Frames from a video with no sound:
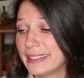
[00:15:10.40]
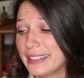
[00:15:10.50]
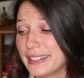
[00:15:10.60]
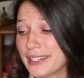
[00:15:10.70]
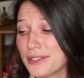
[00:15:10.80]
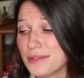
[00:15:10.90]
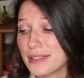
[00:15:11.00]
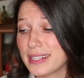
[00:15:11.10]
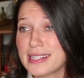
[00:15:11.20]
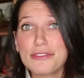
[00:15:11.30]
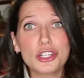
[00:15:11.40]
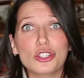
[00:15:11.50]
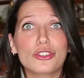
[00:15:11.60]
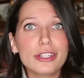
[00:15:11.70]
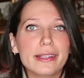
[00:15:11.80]
You know, it's never gonna
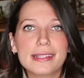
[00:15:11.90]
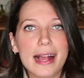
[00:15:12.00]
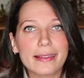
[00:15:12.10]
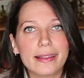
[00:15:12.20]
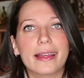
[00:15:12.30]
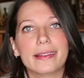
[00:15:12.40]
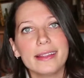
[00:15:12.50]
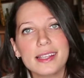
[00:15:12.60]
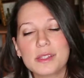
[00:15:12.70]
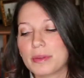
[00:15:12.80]
look exactly like this,